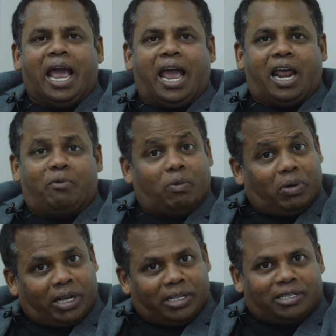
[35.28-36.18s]
and we
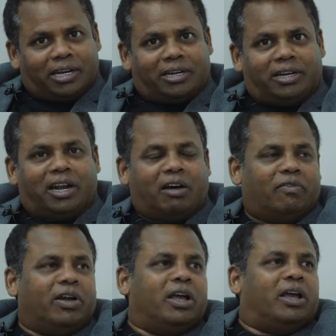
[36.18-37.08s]
will get started now.
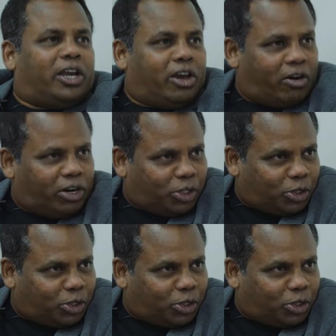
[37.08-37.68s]
Kia ora,